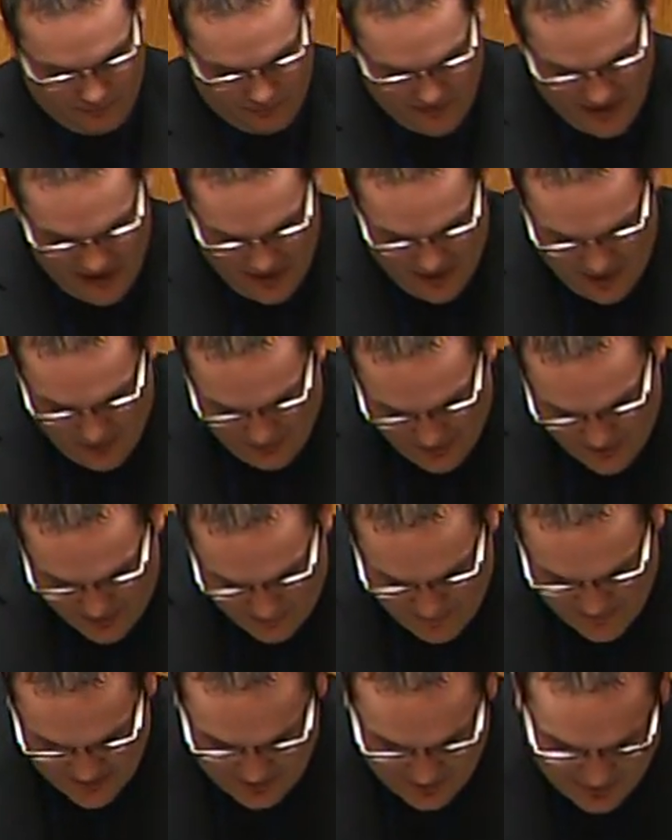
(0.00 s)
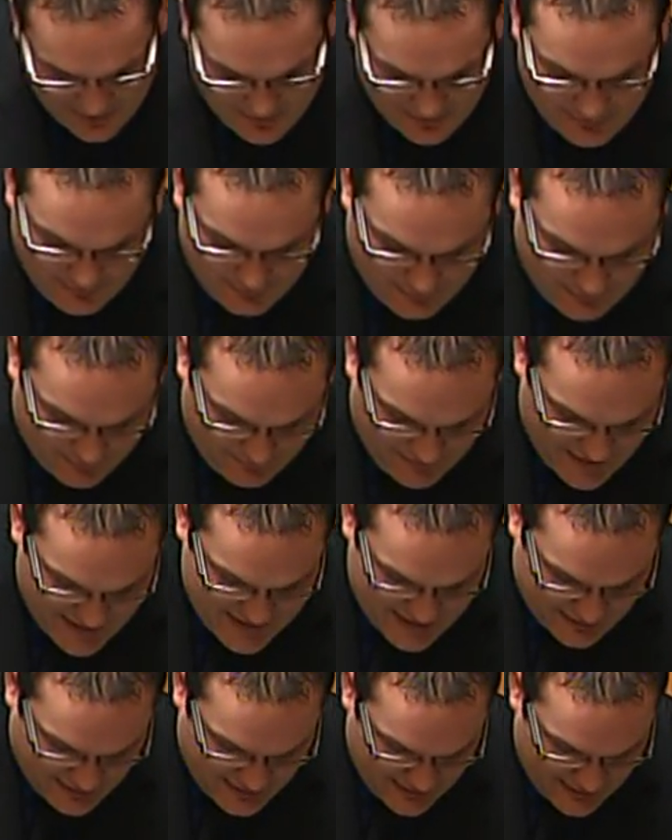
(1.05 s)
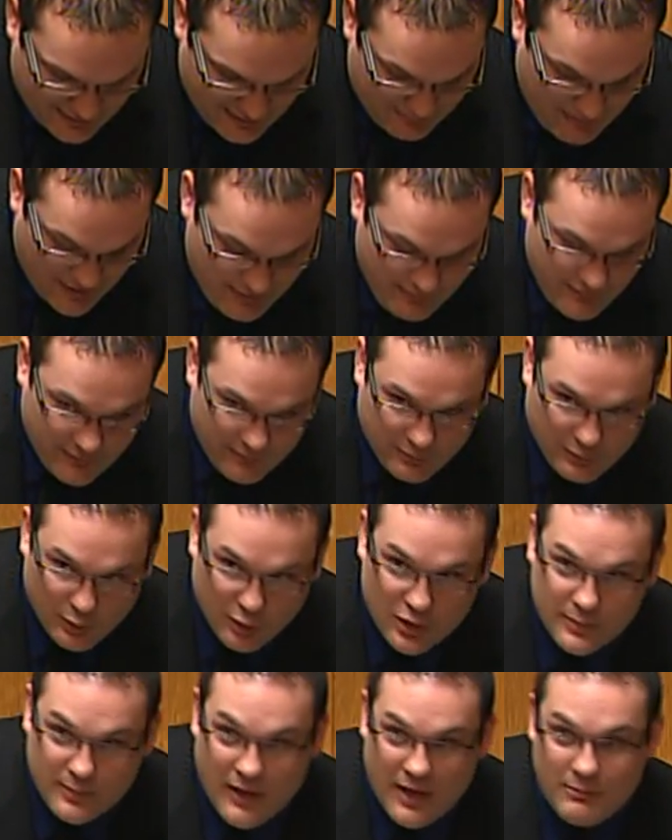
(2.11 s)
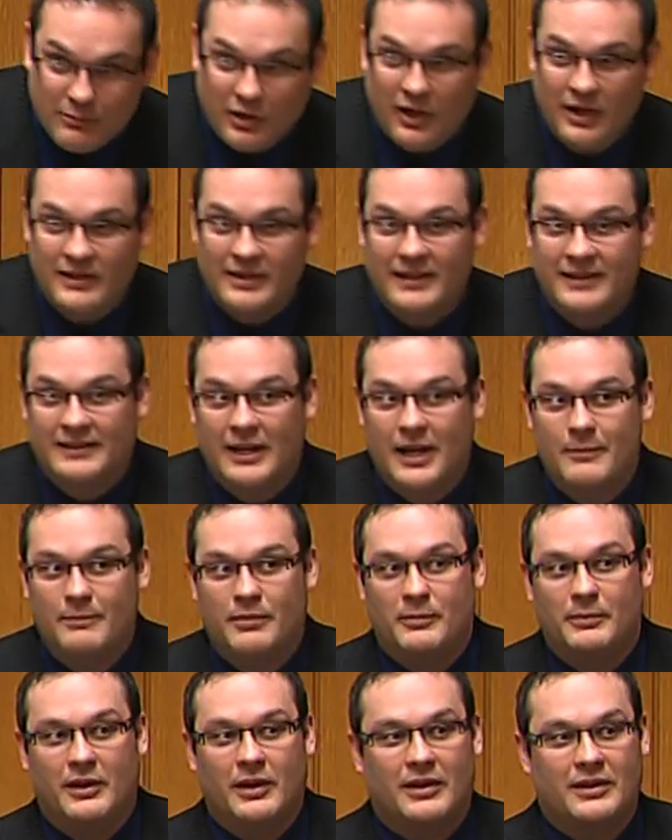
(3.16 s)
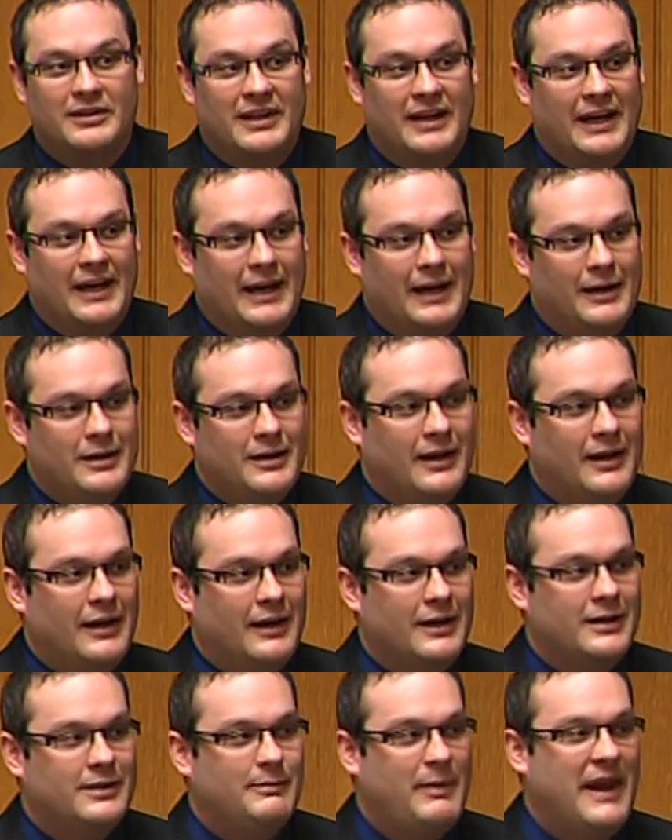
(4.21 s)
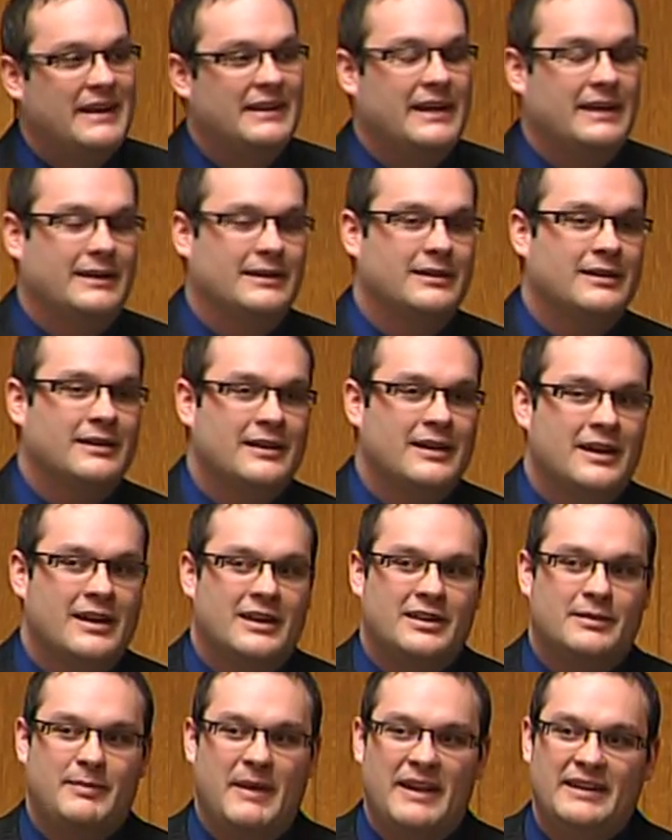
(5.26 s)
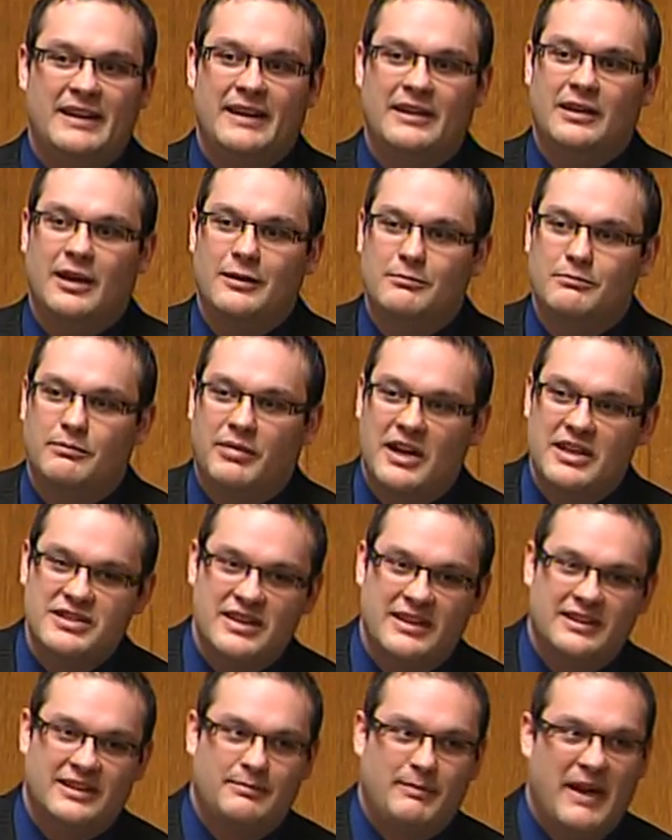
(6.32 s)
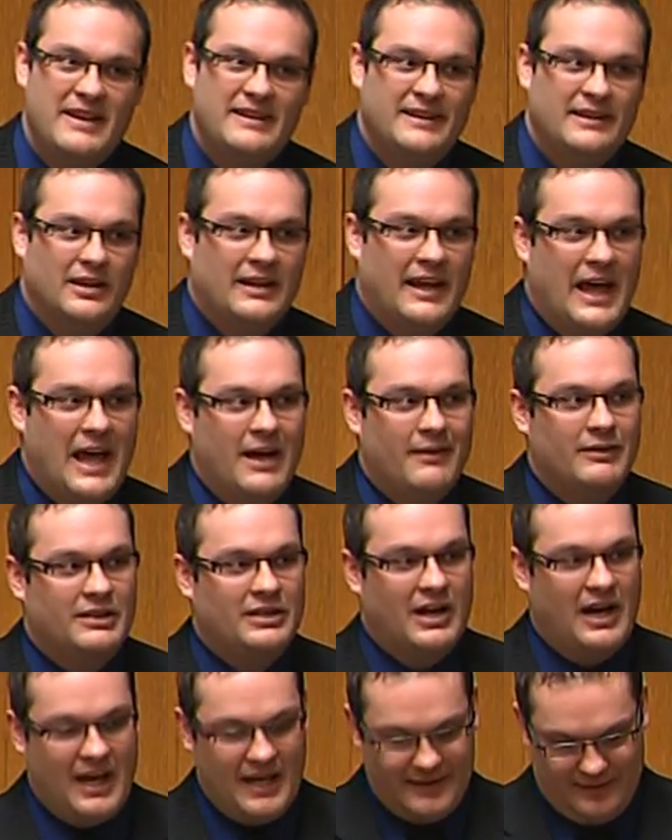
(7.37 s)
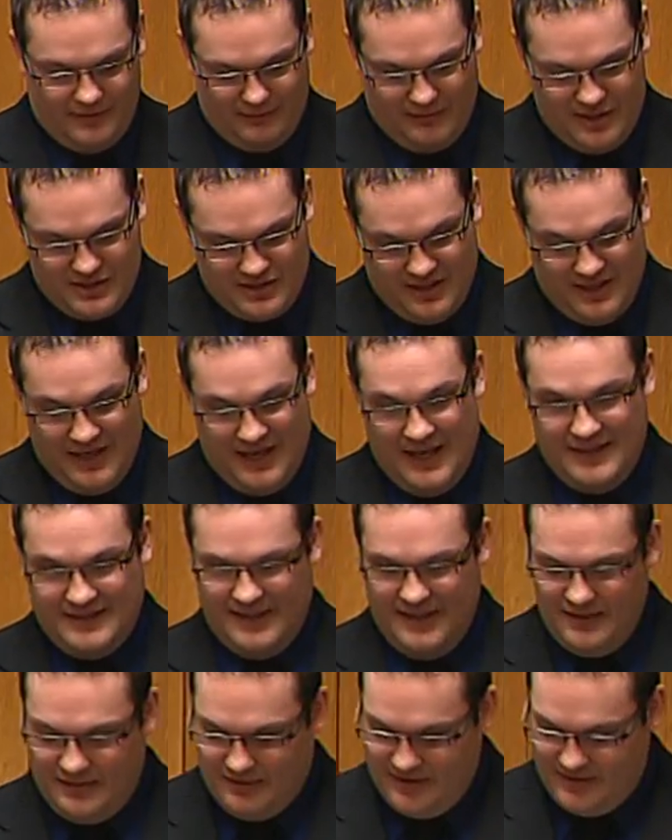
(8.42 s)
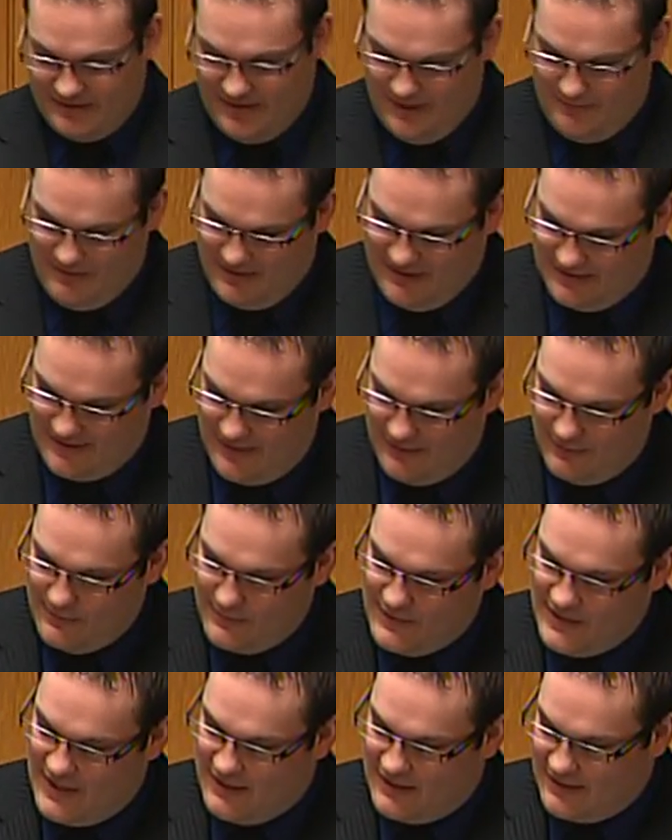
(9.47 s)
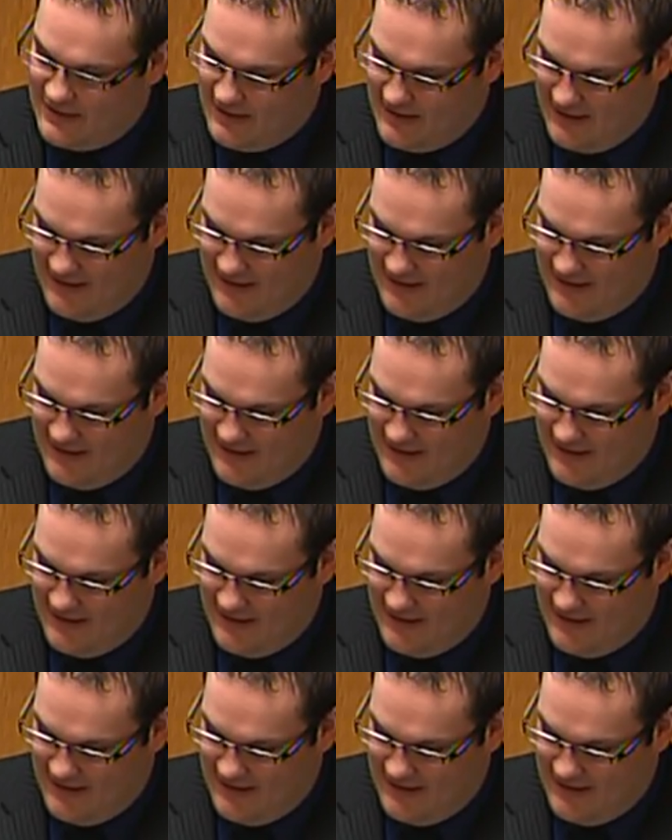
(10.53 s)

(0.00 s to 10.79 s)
Mr. Speaker, conveniently, the member from Rosemont brought this up about spending on budget, spending on advertising, which is interesting because I don't think